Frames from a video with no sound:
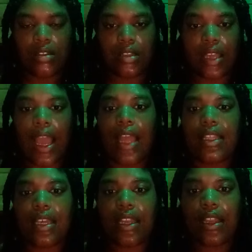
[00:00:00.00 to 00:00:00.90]
the guy
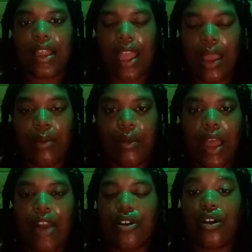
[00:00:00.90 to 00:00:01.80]
that came
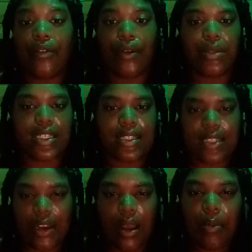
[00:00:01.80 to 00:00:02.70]
i don't know if it was a
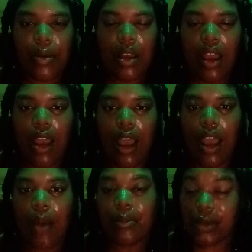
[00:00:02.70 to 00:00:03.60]
setup
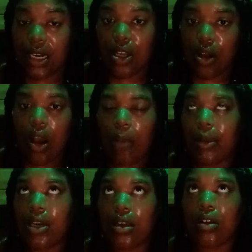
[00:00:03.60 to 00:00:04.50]
i'm gonna call i'm
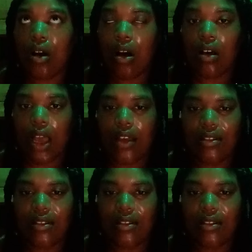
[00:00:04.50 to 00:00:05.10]
gonna call god